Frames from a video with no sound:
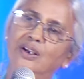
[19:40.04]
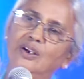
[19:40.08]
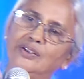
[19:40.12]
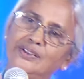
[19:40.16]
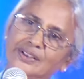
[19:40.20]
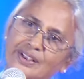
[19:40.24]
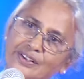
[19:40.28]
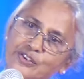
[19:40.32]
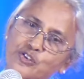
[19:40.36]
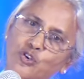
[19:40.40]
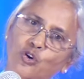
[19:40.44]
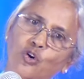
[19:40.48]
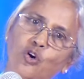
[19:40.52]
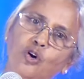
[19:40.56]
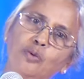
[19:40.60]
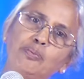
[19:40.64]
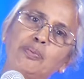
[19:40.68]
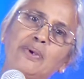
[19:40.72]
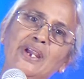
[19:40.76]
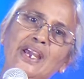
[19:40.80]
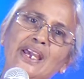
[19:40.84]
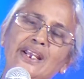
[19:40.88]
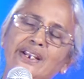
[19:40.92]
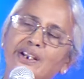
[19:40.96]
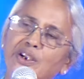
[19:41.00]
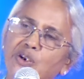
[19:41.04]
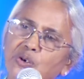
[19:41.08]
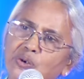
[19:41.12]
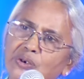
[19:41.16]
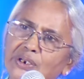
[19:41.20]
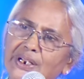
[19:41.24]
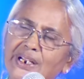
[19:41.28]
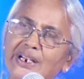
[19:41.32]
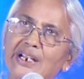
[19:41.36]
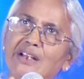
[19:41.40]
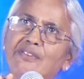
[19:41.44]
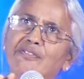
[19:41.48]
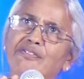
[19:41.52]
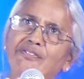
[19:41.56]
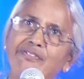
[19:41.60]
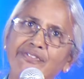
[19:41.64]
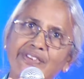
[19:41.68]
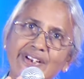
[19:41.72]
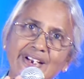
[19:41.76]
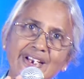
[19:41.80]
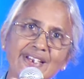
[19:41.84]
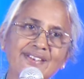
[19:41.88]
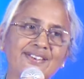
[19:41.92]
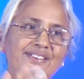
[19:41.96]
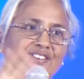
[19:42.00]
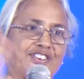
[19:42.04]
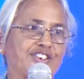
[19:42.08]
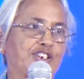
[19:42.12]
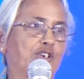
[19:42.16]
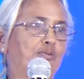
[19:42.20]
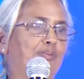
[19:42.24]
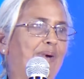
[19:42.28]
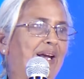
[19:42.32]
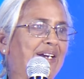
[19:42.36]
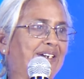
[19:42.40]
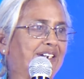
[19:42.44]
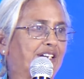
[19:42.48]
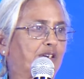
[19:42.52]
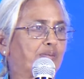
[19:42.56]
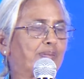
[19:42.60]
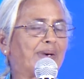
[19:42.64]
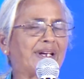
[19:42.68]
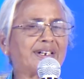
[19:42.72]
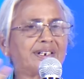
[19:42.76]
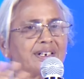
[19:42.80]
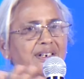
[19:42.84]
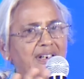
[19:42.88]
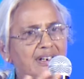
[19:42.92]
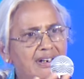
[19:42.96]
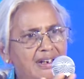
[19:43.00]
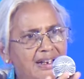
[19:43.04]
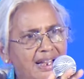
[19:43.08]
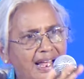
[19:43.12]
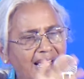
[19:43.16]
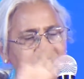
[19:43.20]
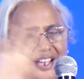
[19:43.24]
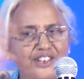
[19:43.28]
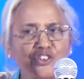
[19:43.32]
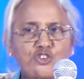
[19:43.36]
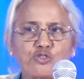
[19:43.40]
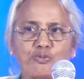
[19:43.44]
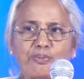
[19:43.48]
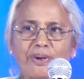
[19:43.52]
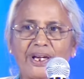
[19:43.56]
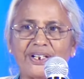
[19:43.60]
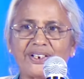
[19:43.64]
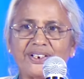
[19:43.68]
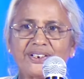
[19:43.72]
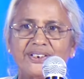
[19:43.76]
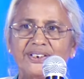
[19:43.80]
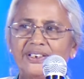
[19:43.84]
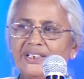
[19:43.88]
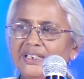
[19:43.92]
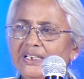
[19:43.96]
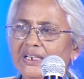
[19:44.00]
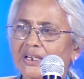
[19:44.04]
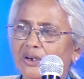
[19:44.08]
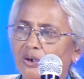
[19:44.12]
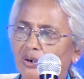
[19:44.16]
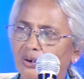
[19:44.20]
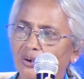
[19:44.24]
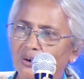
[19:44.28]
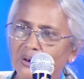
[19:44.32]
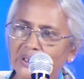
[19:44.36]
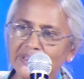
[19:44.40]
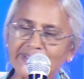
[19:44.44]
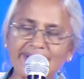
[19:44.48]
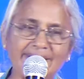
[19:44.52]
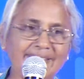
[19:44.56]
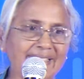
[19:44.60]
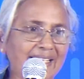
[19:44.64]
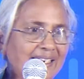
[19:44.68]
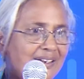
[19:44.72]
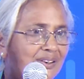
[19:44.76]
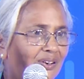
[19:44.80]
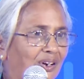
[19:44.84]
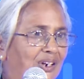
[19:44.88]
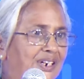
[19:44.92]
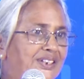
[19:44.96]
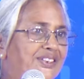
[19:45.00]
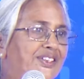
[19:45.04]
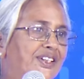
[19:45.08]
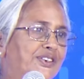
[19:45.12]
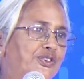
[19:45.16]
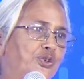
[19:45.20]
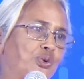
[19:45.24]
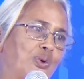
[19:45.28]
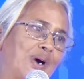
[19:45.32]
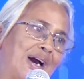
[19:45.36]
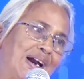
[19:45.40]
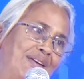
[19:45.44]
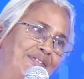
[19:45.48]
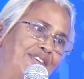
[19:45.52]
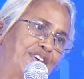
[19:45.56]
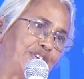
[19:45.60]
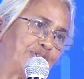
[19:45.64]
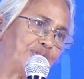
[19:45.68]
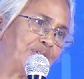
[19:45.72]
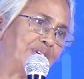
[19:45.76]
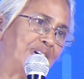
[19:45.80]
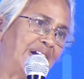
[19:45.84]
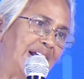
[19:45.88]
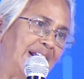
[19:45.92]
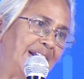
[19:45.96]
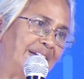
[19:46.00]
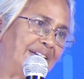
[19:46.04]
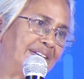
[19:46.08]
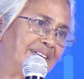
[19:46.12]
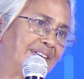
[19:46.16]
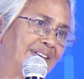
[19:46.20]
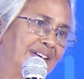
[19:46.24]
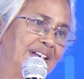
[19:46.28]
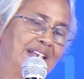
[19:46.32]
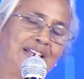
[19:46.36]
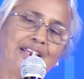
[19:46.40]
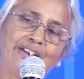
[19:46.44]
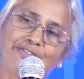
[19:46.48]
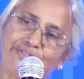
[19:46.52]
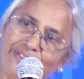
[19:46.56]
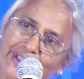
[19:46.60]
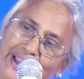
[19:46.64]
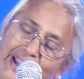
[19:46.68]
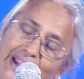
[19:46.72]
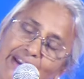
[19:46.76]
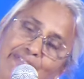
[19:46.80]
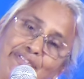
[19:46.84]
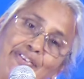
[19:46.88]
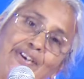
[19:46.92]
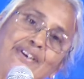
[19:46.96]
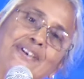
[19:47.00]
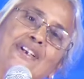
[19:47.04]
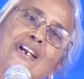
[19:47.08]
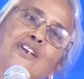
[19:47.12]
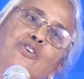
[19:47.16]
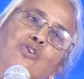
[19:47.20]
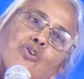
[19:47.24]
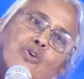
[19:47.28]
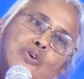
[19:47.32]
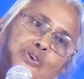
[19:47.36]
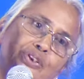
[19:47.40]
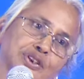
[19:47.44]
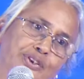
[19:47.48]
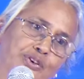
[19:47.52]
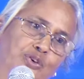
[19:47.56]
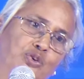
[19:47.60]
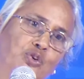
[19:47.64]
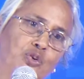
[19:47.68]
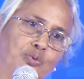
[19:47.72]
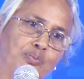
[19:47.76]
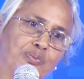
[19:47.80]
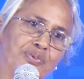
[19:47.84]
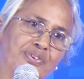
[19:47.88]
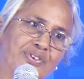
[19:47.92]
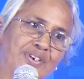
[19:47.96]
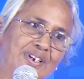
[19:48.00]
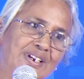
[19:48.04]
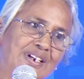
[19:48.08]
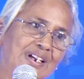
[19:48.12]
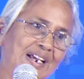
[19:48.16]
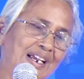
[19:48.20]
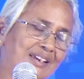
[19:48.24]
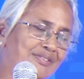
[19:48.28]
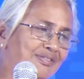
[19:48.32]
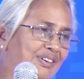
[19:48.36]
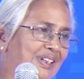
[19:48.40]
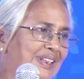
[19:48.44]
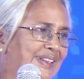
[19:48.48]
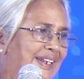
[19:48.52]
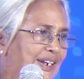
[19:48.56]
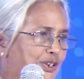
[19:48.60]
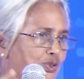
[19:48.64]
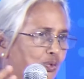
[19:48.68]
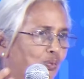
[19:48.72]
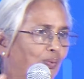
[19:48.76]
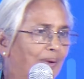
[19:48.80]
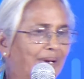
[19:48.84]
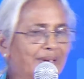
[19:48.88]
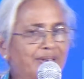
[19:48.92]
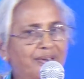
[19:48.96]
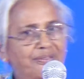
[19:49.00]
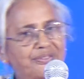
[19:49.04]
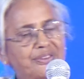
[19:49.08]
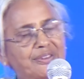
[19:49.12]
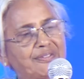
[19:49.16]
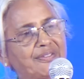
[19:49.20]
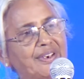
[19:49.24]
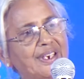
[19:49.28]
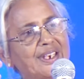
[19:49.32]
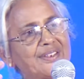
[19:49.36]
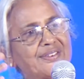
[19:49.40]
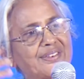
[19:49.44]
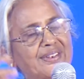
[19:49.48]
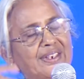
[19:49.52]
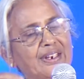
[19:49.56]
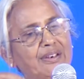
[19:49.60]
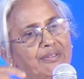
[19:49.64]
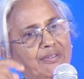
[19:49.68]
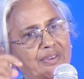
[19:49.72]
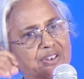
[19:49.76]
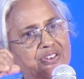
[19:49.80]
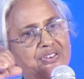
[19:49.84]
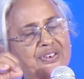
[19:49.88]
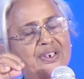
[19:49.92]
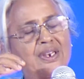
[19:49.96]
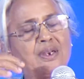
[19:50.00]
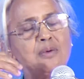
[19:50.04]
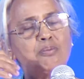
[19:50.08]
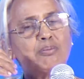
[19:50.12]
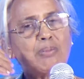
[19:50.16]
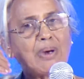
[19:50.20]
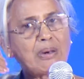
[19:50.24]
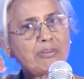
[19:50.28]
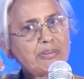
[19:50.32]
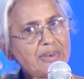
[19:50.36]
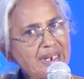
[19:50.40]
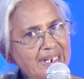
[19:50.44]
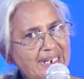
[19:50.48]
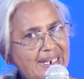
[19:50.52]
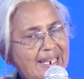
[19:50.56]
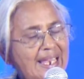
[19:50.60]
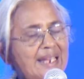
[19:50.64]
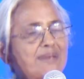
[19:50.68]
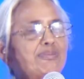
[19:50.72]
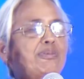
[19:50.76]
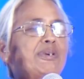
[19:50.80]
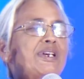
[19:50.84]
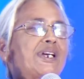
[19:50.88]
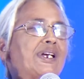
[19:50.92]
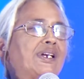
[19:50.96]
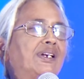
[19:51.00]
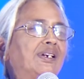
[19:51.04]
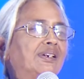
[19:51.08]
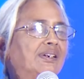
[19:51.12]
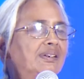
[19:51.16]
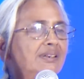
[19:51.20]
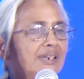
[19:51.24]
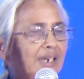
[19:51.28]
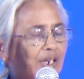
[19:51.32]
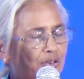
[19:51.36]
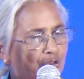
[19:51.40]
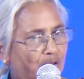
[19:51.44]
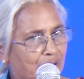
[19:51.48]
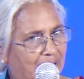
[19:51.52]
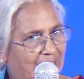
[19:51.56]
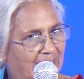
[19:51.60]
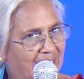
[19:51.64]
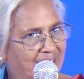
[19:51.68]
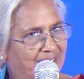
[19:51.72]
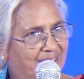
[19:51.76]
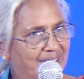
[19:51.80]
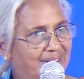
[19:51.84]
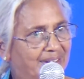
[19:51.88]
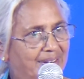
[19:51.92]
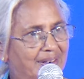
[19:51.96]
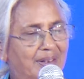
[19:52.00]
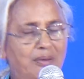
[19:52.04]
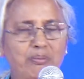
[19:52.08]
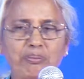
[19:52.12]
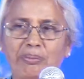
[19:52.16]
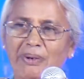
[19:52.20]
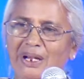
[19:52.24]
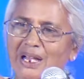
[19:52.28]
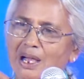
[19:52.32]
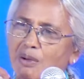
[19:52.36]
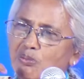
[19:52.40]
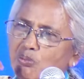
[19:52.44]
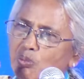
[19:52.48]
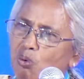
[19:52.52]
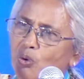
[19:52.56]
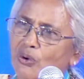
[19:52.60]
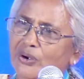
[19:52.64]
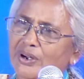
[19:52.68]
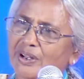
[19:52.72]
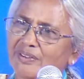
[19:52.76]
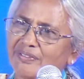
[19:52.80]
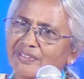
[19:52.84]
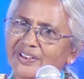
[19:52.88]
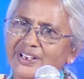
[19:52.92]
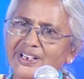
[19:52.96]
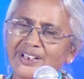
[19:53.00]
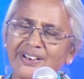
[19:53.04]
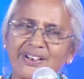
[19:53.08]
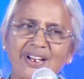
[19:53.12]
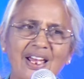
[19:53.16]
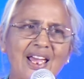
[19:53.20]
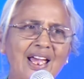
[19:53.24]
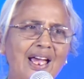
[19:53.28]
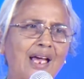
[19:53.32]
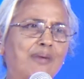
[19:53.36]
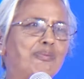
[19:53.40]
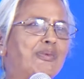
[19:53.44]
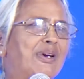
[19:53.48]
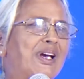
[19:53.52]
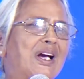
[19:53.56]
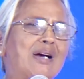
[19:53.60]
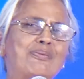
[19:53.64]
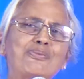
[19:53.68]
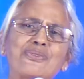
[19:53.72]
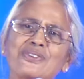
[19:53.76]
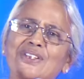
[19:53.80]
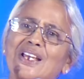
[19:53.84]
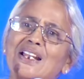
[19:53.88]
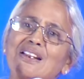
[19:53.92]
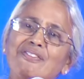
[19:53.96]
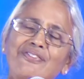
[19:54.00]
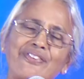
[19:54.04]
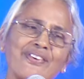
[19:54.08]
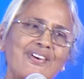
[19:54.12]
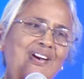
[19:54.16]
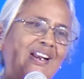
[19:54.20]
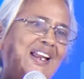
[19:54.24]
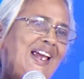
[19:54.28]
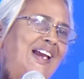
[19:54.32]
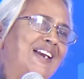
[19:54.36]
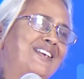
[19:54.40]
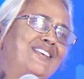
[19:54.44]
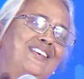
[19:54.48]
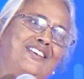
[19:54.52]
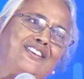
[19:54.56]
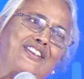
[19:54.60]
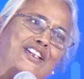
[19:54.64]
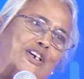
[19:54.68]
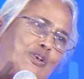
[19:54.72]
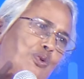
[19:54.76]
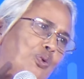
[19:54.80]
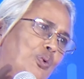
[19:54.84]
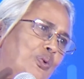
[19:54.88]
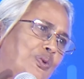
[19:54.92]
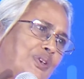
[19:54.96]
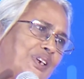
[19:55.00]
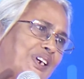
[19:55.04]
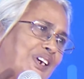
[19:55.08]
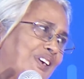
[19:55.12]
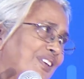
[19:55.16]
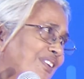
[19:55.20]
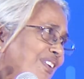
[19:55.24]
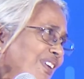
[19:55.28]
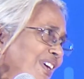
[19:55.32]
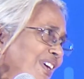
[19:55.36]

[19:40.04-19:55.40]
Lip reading: this home care in a very systematic manner, a large manner, all the technology that you have at your hand, if it can go to the homes, I feel that's one of the ways in which public can be educated, become more aware, and become self-reliant in their own care.